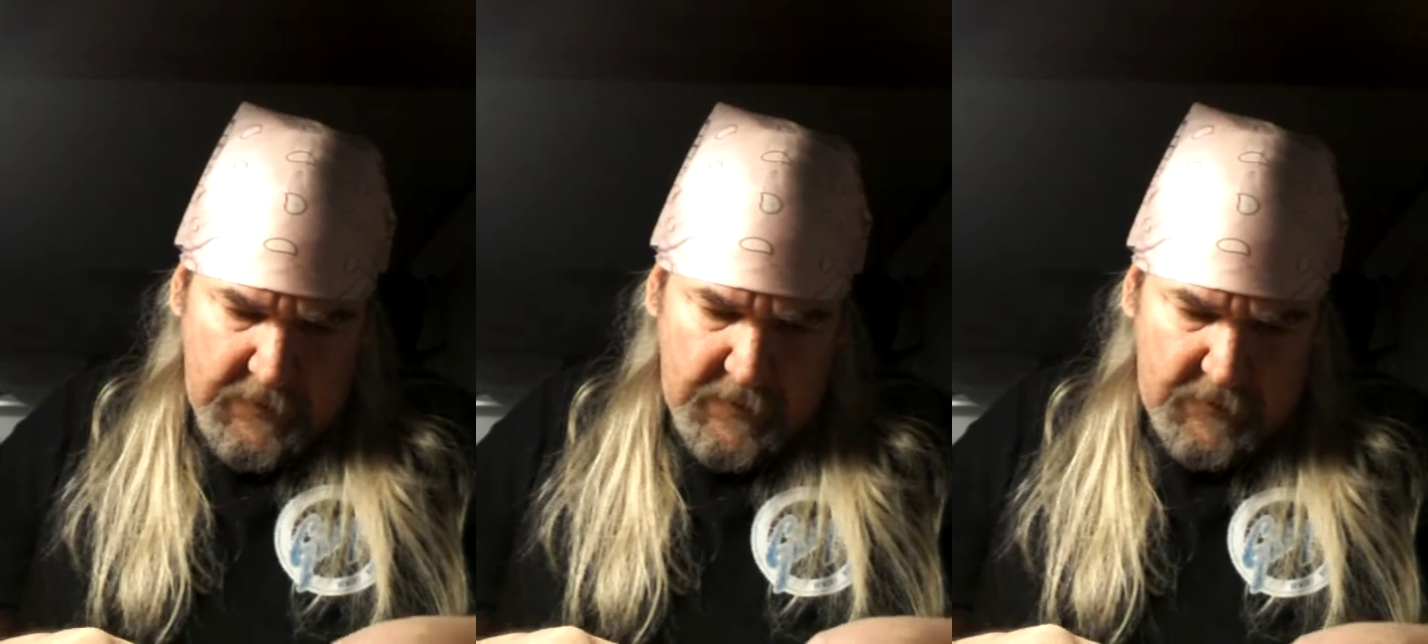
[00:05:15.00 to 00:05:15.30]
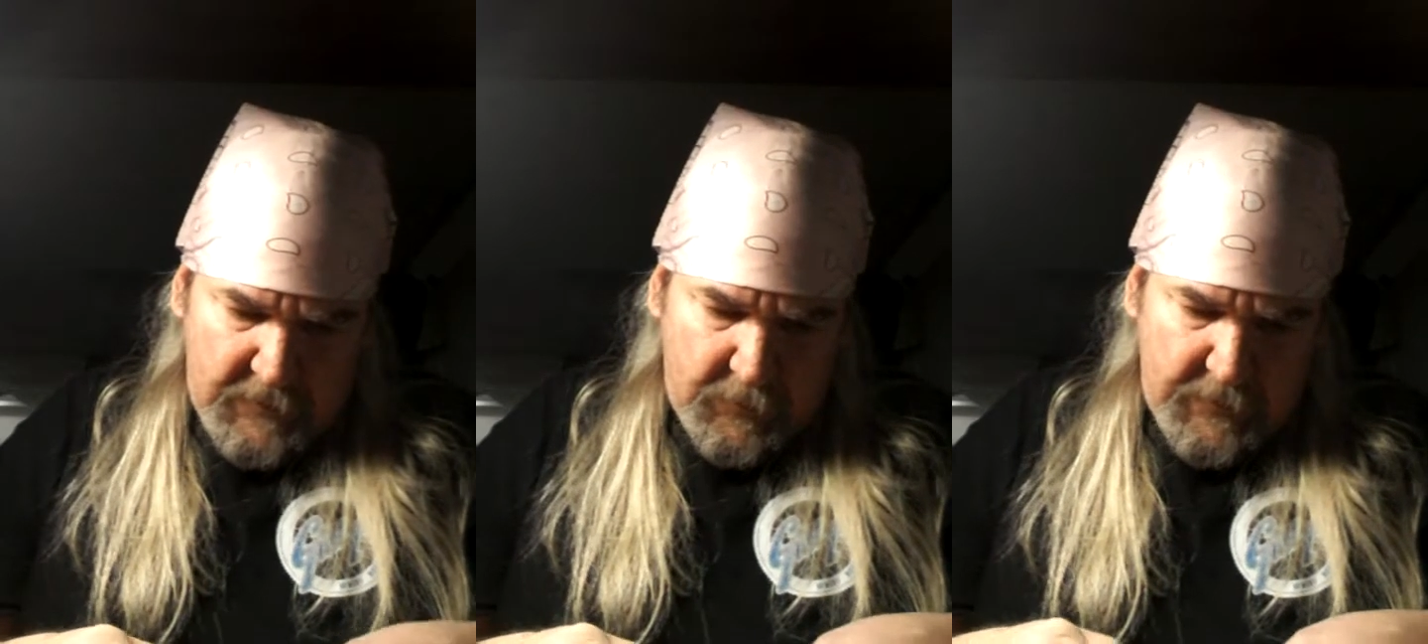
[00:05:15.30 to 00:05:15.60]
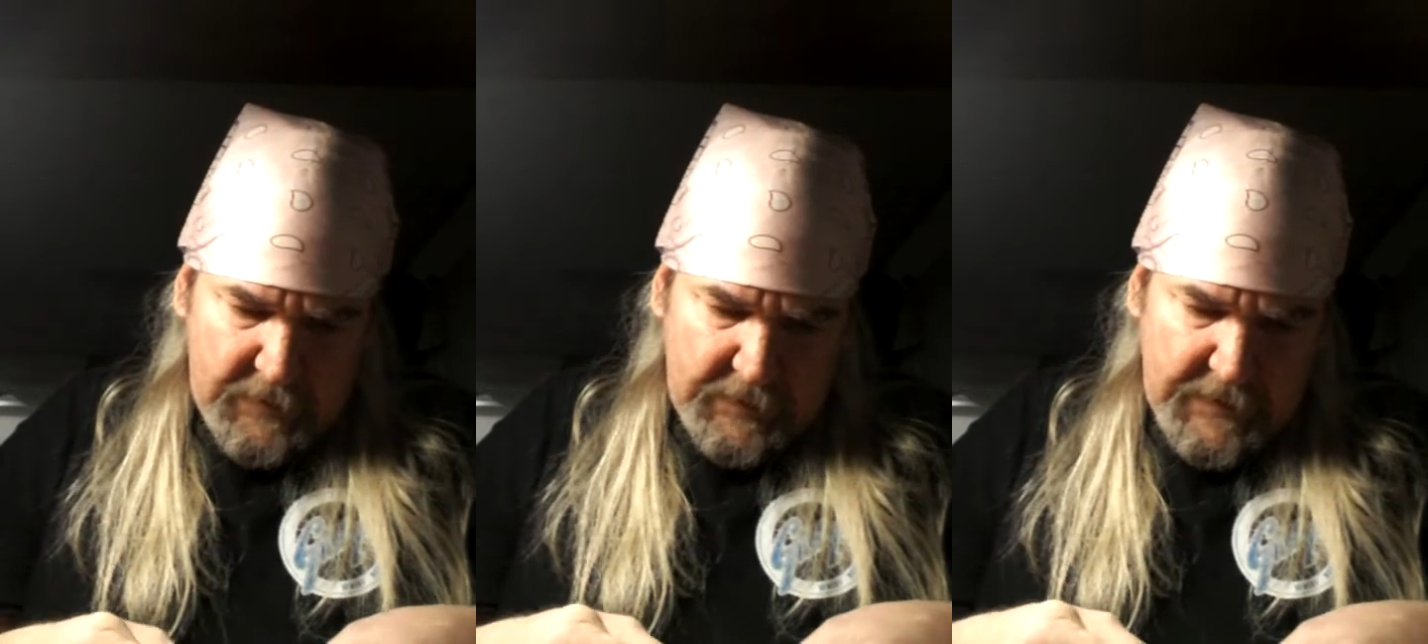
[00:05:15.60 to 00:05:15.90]
and you just
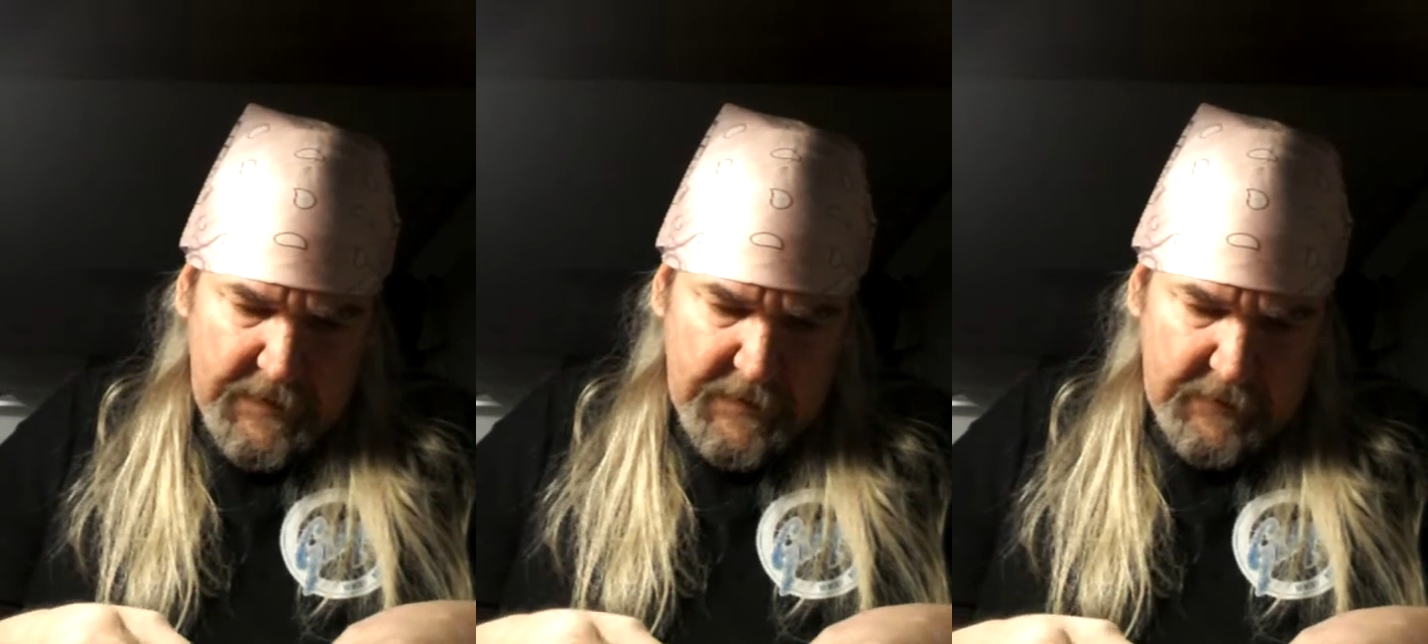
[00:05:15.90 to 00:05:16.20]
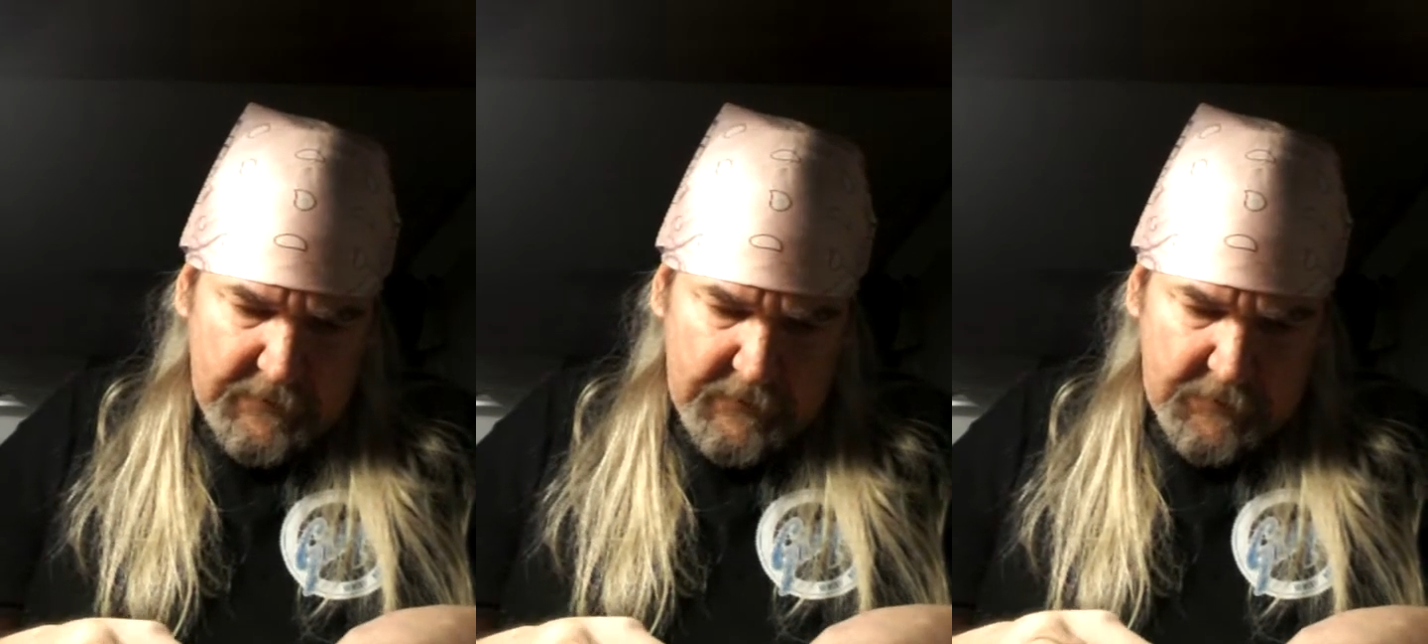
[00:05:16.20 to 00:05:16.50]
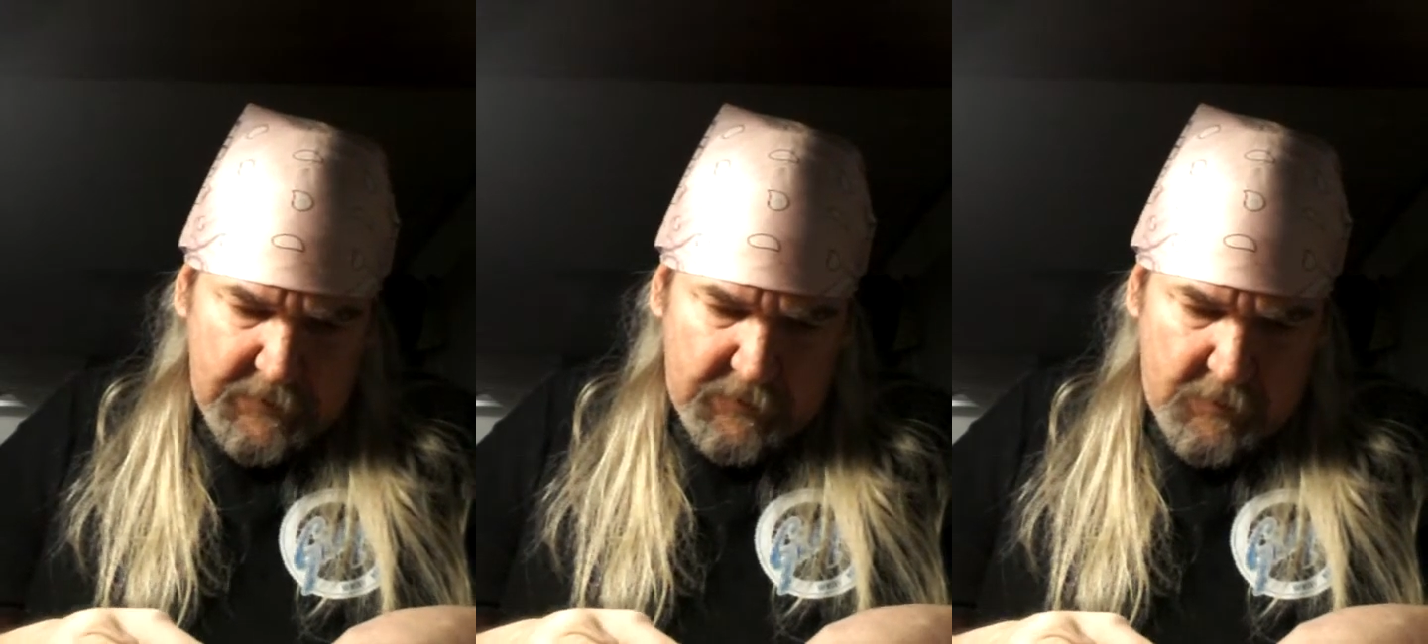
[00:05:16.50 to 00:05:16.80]
want the legs of
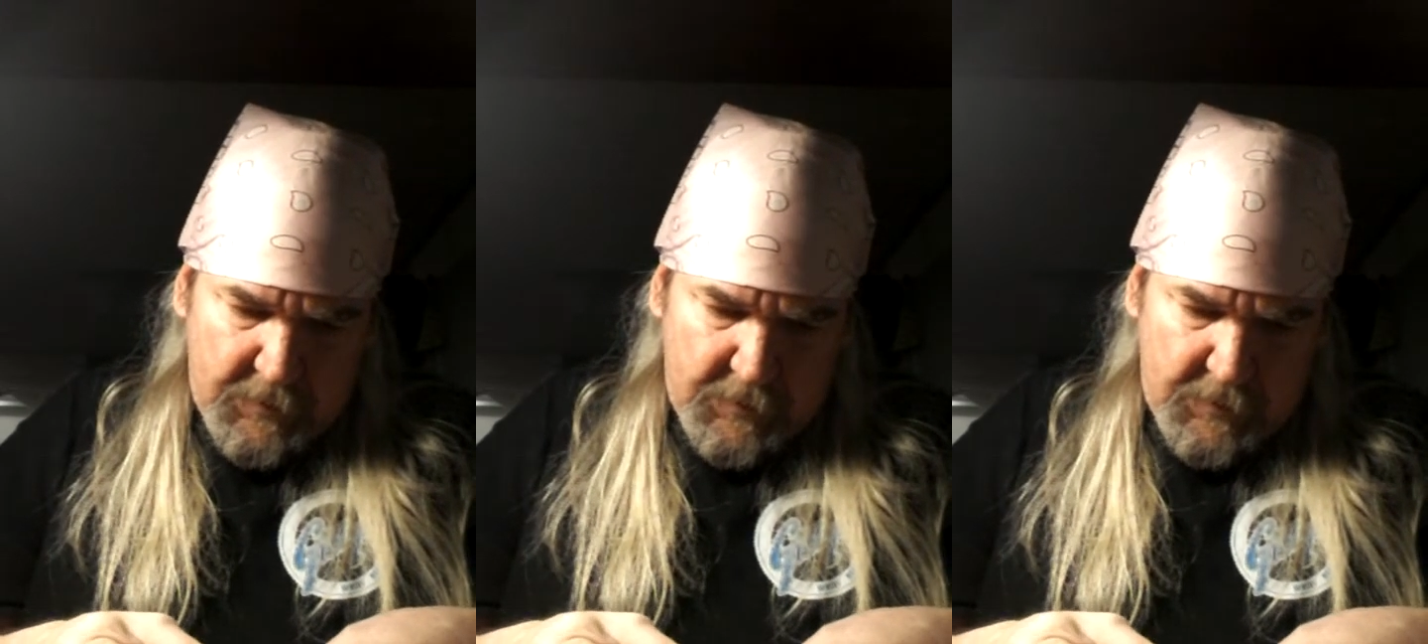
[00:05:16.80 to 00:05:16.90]
the two